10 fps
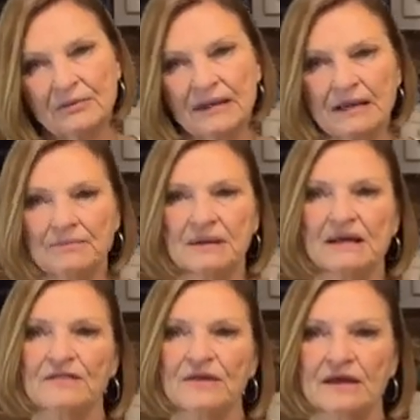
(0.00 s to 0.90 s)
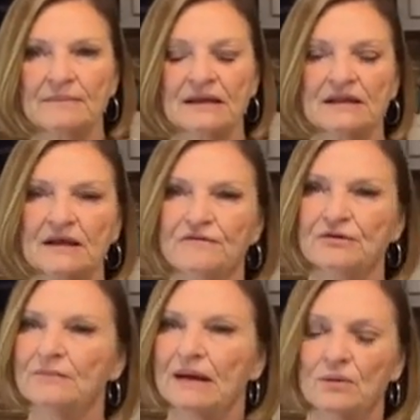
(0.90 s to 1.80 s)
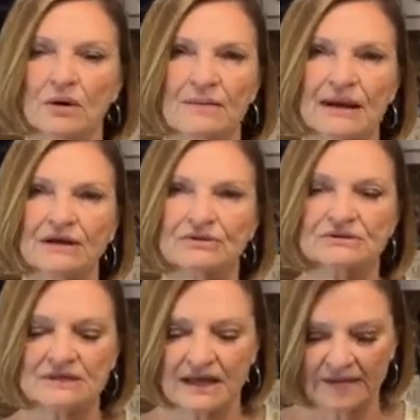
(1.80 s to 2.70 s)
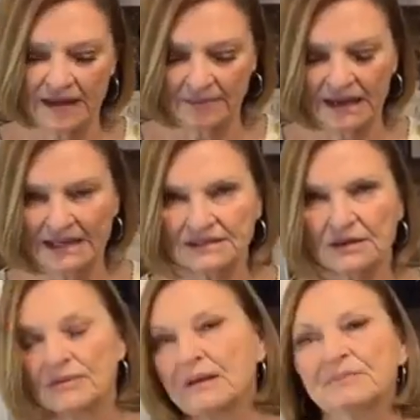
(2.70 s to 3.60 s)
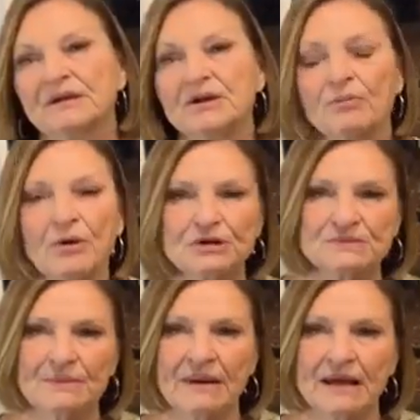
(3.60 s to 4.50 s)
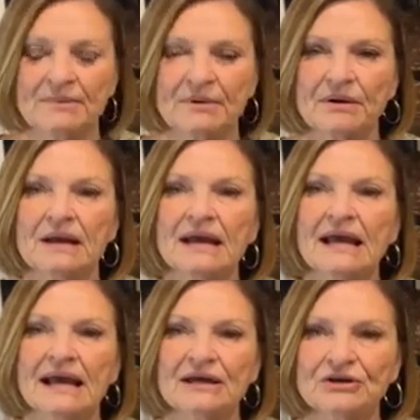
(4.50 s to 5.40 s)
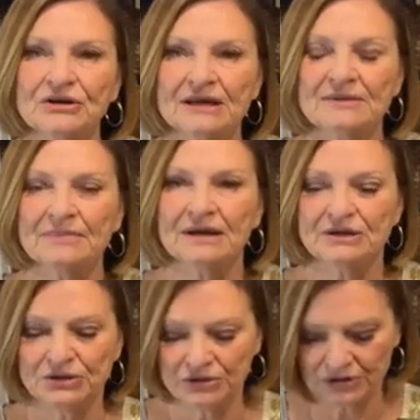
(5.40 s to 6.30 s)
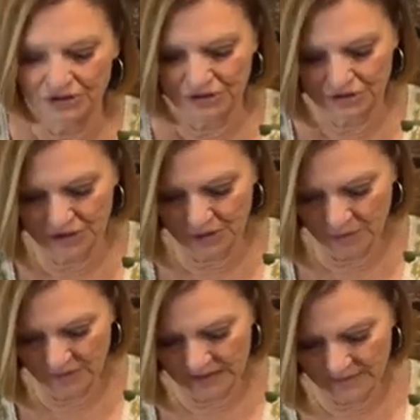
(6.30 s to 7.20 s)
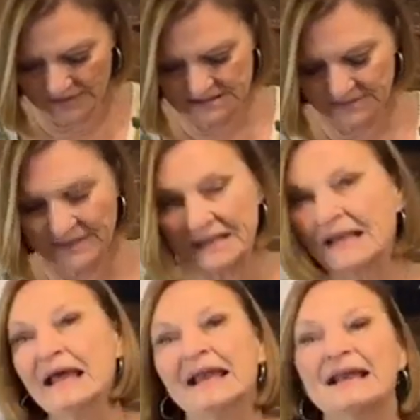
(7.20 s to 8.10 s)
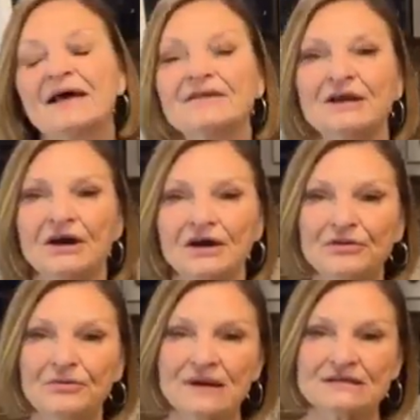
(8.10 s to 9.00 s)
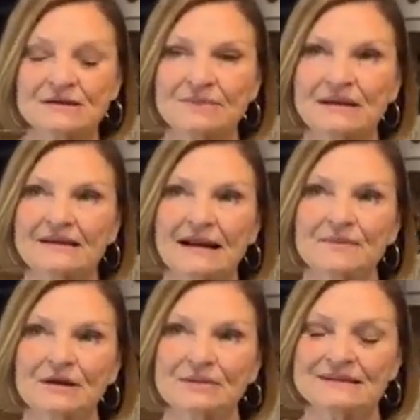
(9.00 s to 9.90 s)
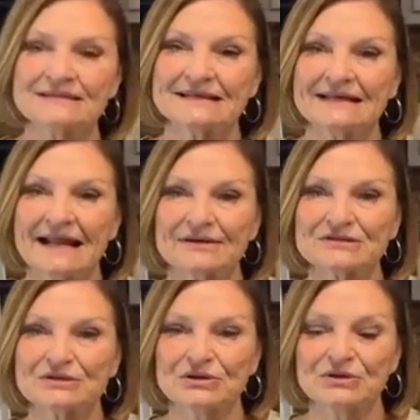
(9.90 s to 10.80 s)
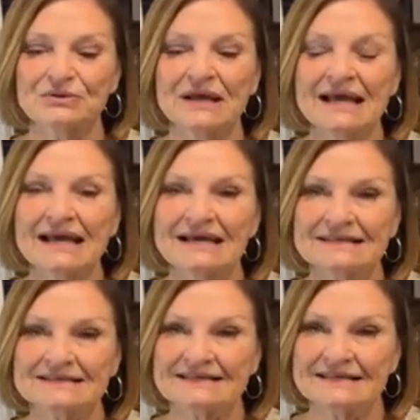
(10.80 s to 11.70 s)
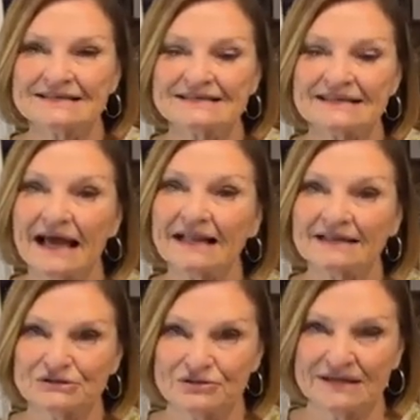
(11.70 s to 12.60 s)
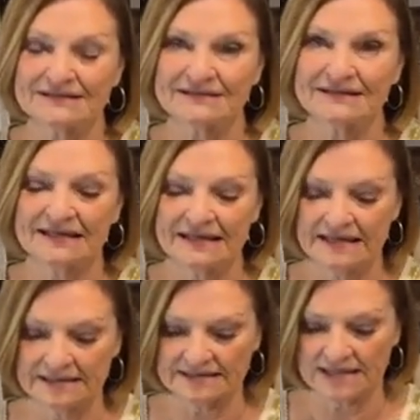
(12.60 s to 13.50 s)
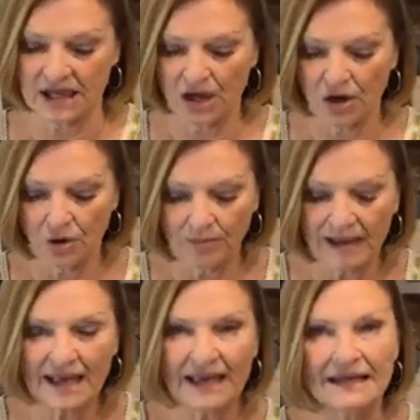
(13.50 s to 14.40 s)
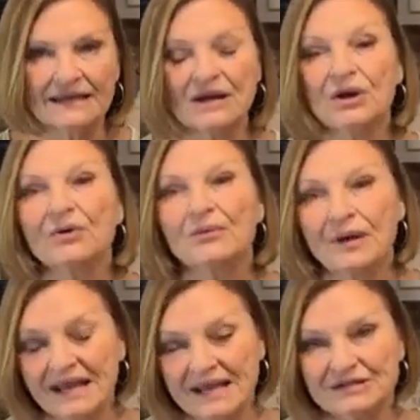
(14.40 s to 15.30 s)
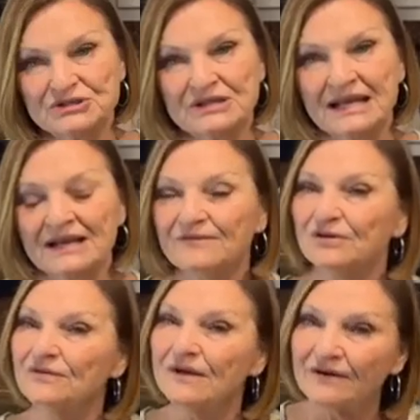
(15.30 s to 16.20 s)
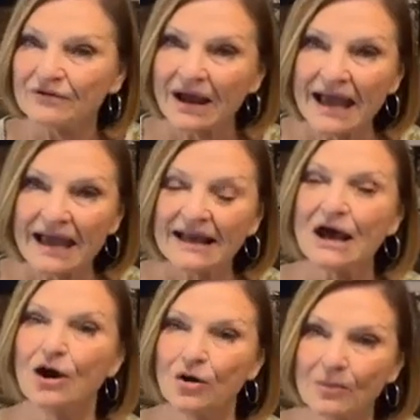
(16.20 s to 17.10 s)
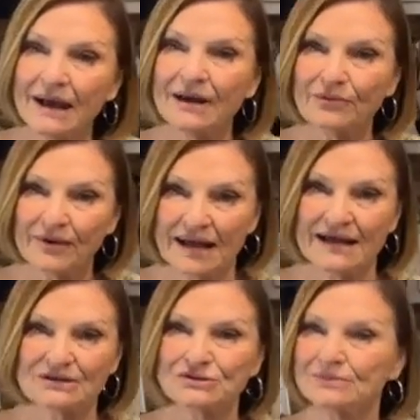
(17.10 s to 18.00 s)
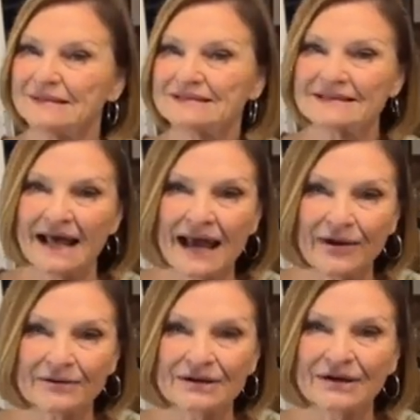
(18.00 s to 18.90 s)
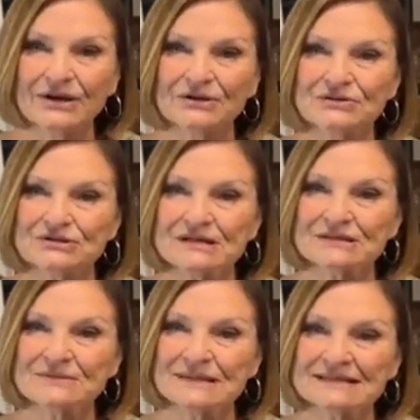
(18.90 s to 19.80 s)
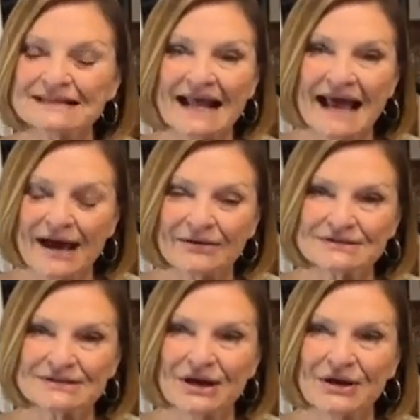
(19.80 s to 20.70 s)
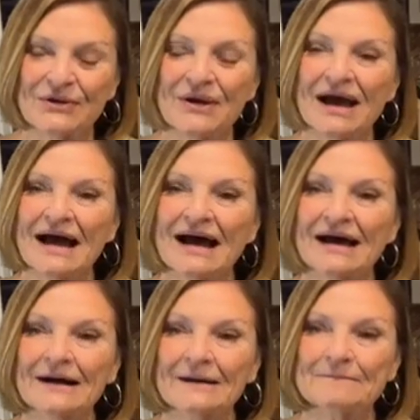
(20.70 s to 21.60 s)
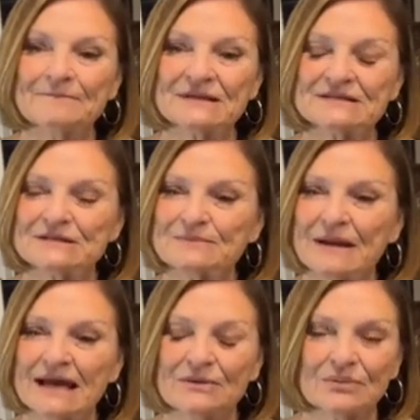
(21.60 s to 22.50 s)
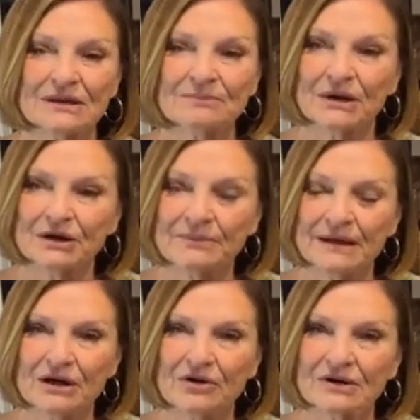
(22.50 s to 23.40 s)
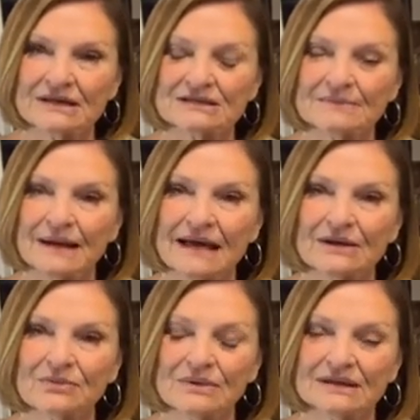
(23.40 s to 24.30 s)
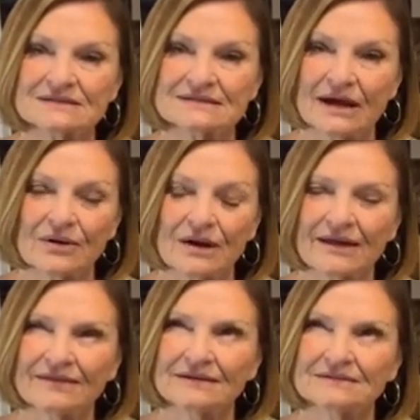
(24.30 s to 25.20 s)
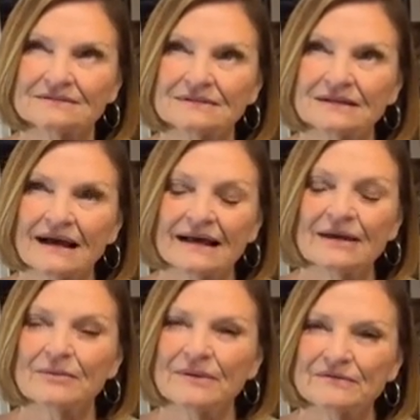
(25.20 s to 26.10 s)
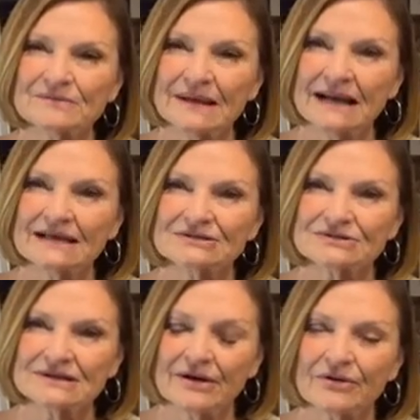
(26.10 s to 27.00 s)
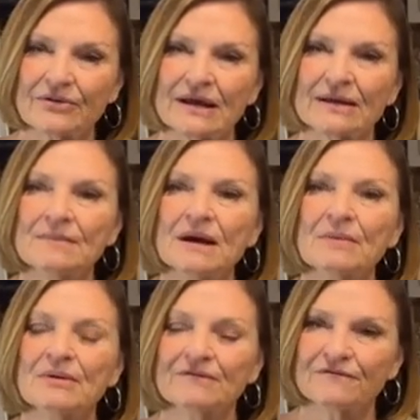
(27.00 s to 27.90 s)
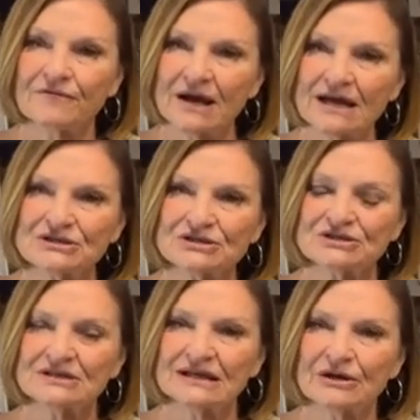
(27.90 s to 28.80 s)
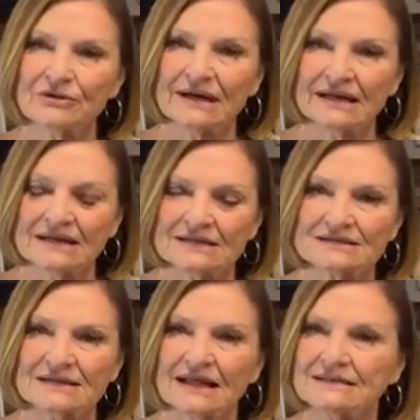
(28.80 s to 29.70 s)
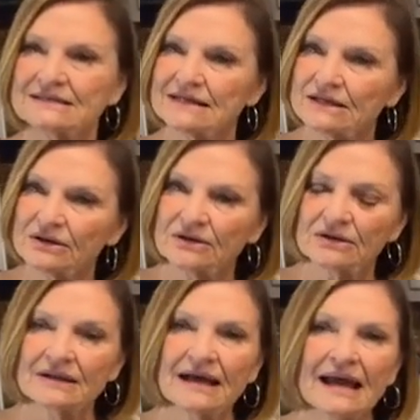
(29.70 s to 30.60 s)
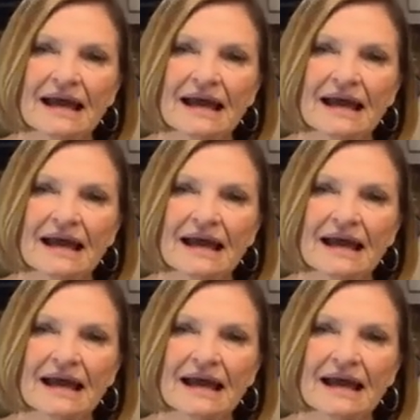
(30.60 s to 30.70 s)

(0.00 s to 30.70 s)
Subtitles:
I don't make a big thick meatloaf. You may want to make yours like that, but I don't. I put it on parchment paper and cook it, but you're going to want that recipe. Now, the other recipe that I'm going to be sending out soon is this salad dressing. It is homemade ranch, and if you've never had homemade ranch, you're missing out. You're just missing out. So this is made with buttermilk. It's made with can't remember if it's mayonnaise or sour cream, but fresh ingredients like dill